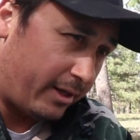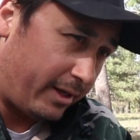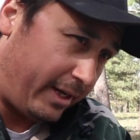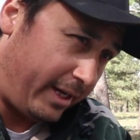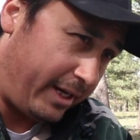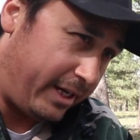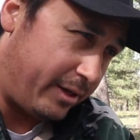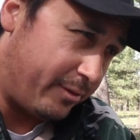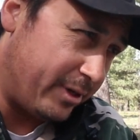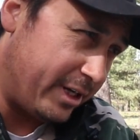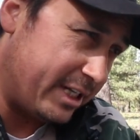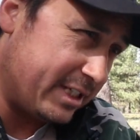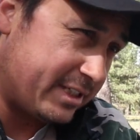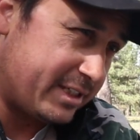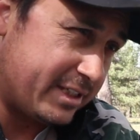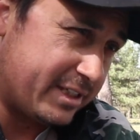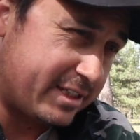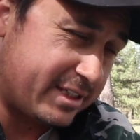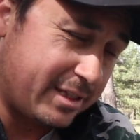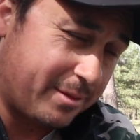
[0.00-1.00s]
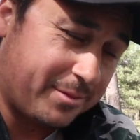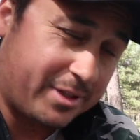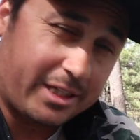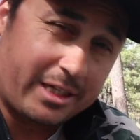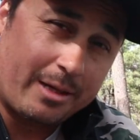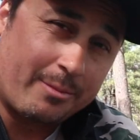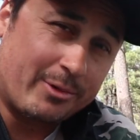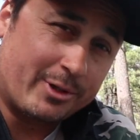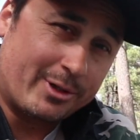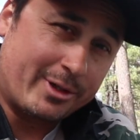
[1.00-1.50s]
anyways, just something
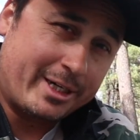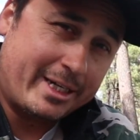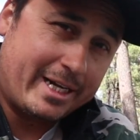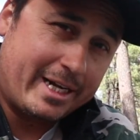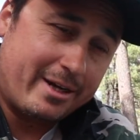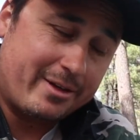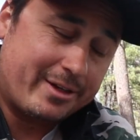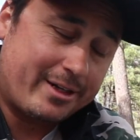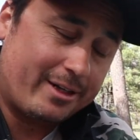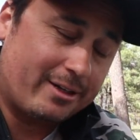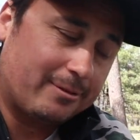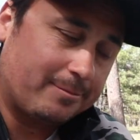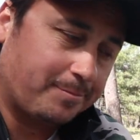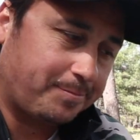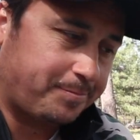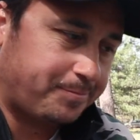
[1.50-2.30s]
I'm learning out here.